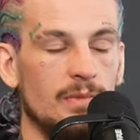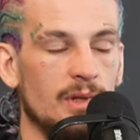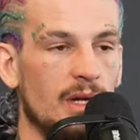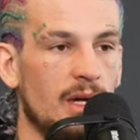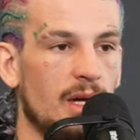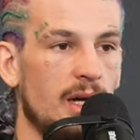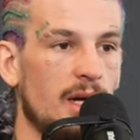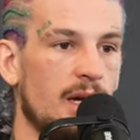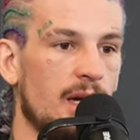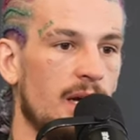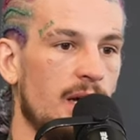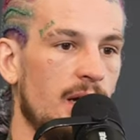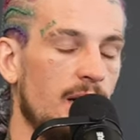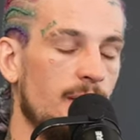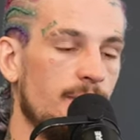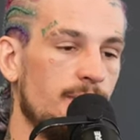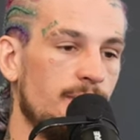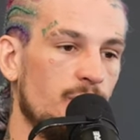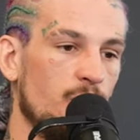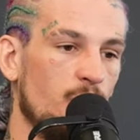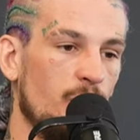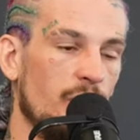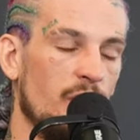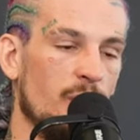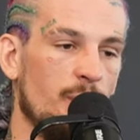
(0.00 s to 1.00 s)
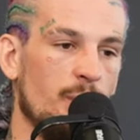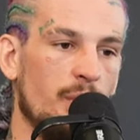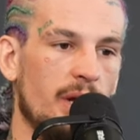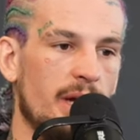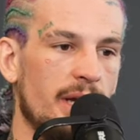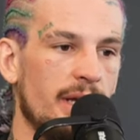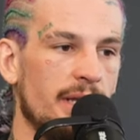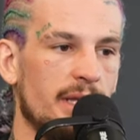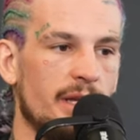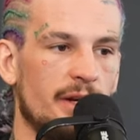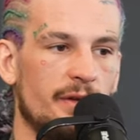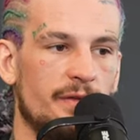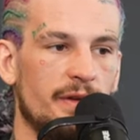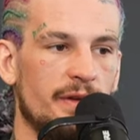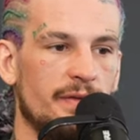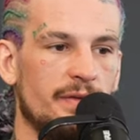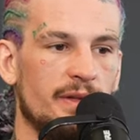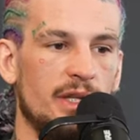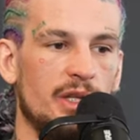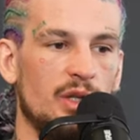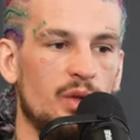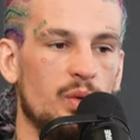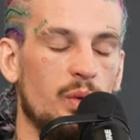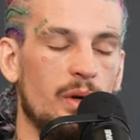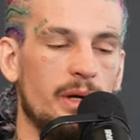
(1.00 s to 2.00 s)
Um, we were probably in there
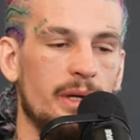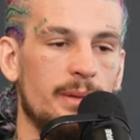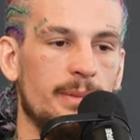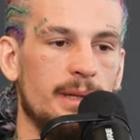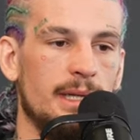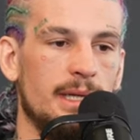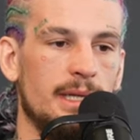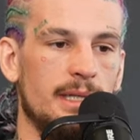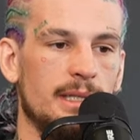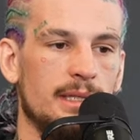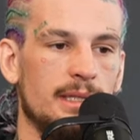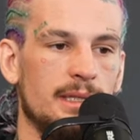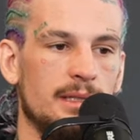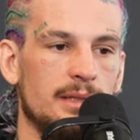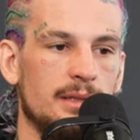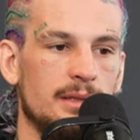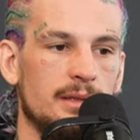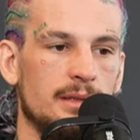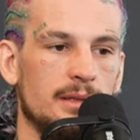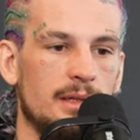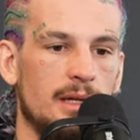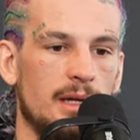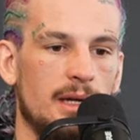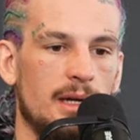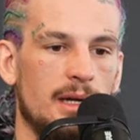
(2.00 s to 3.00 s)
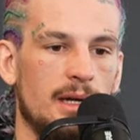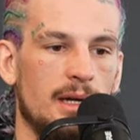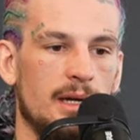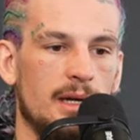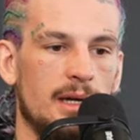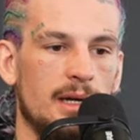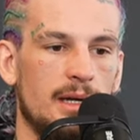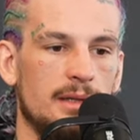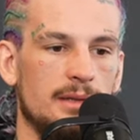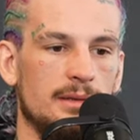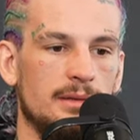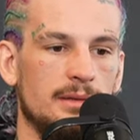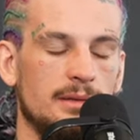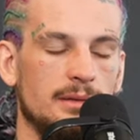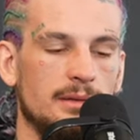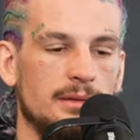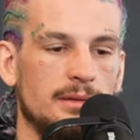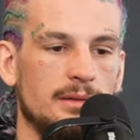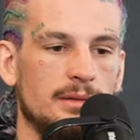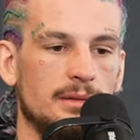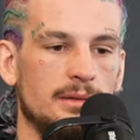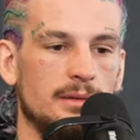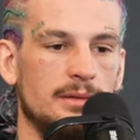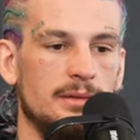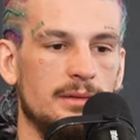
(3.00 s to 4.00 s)
15, 20 minutes. Uh,
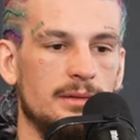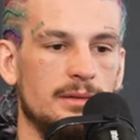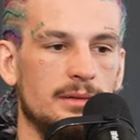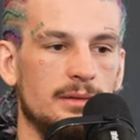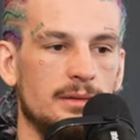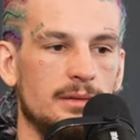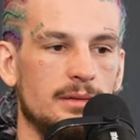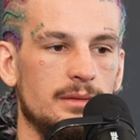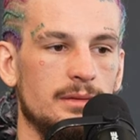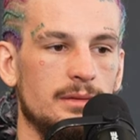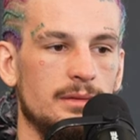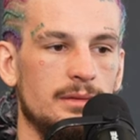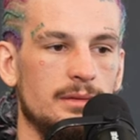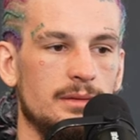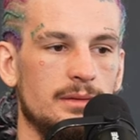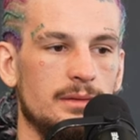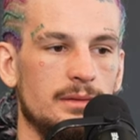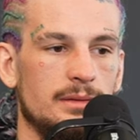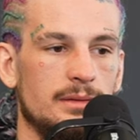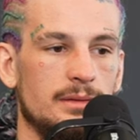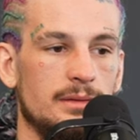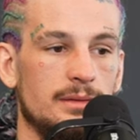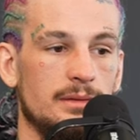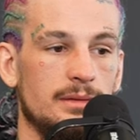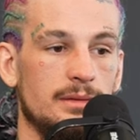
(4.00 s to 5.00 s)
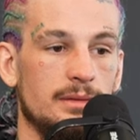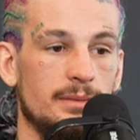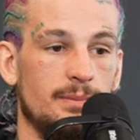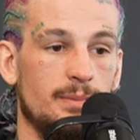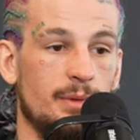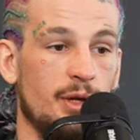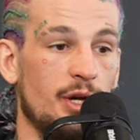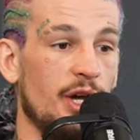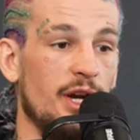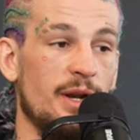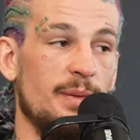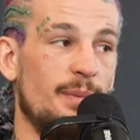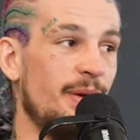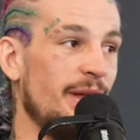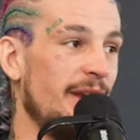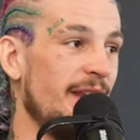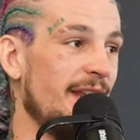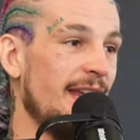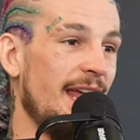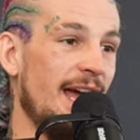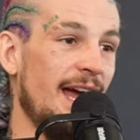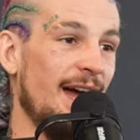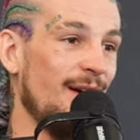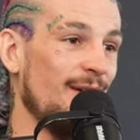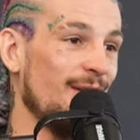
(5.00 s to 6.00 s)
since you realize could have been
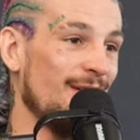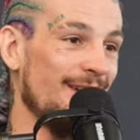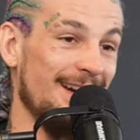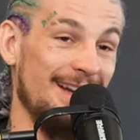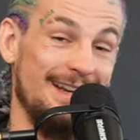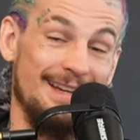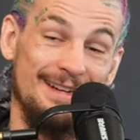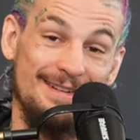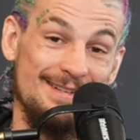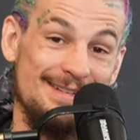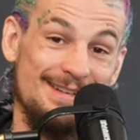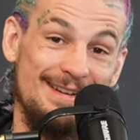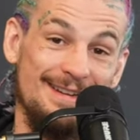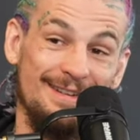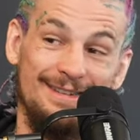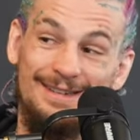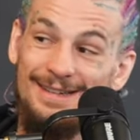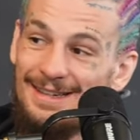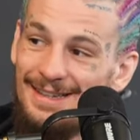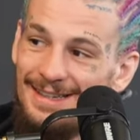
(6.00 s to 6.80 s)
an hour. I don't know.